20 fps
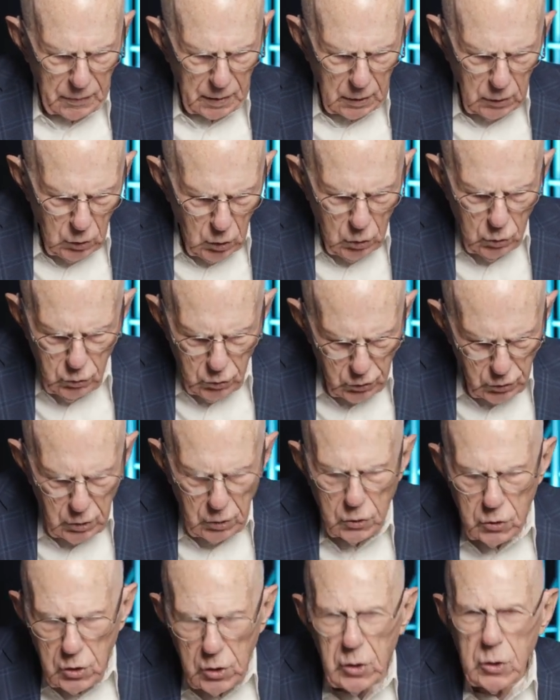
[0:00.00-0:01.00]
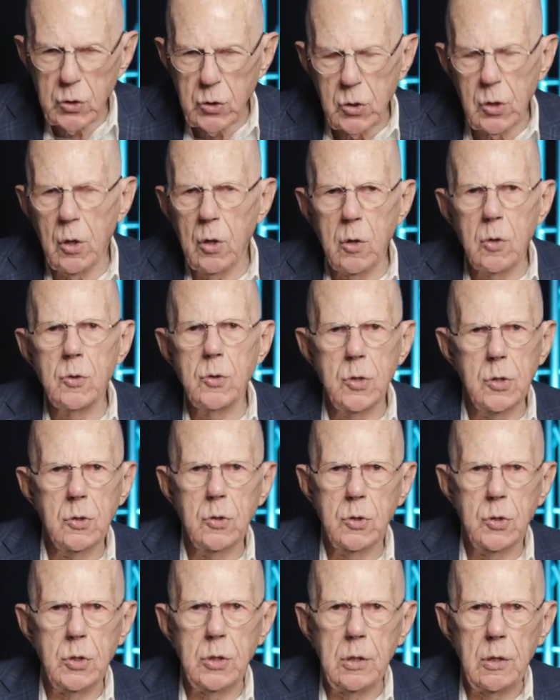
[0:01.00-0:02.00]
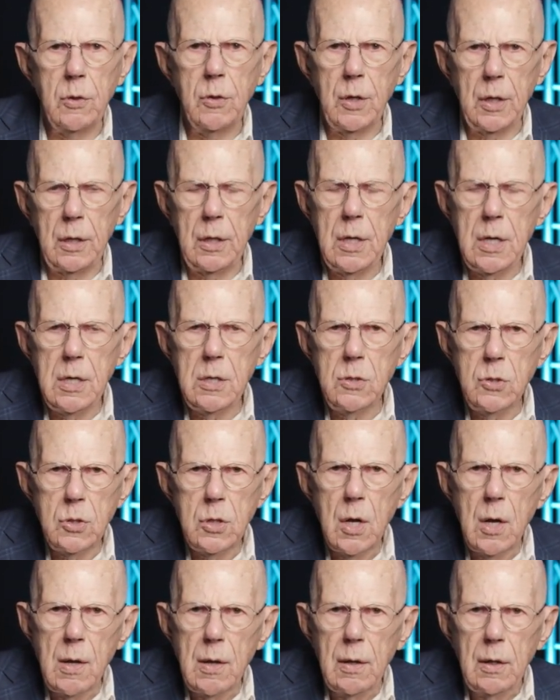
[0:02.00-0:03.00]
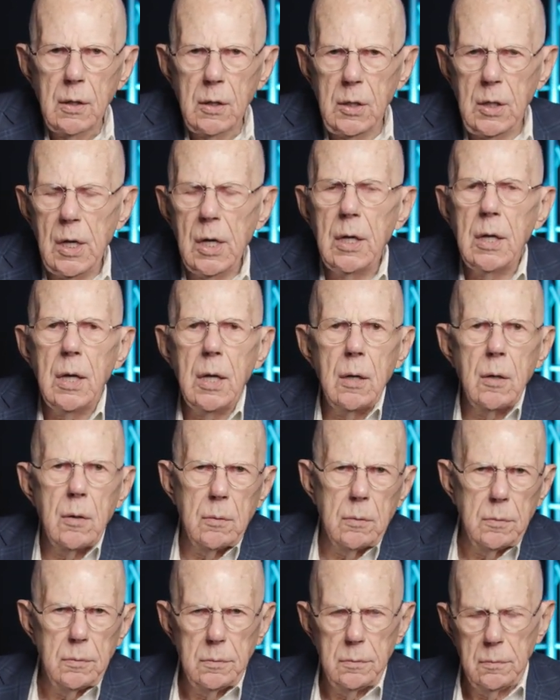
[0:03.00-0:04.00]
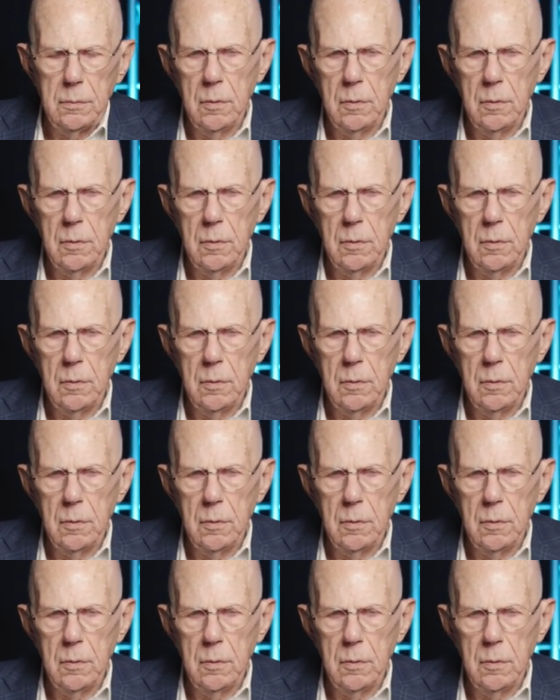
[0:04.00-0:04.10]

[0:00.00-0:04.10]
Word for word: uses this urgency that he's getting